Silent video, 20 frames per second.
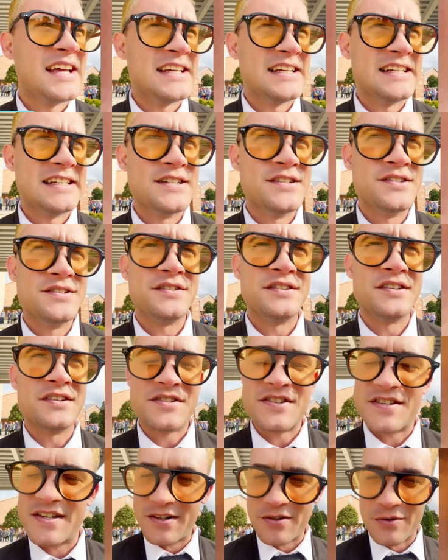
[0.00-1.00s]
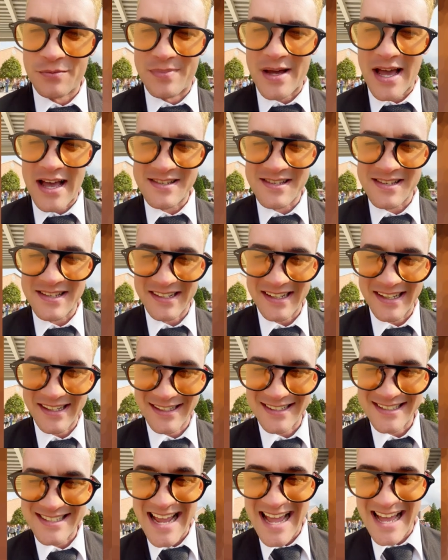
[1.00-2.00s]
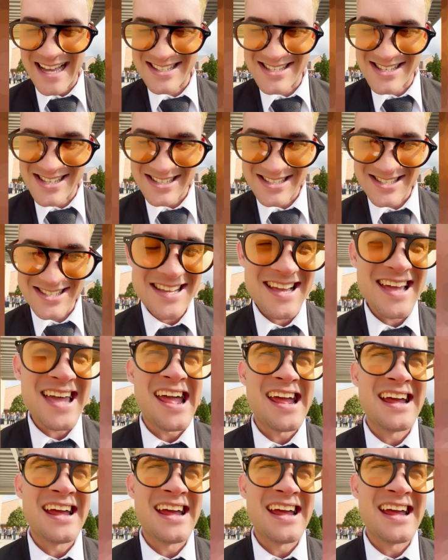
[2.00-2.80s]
in the city of Pasadena, Texas.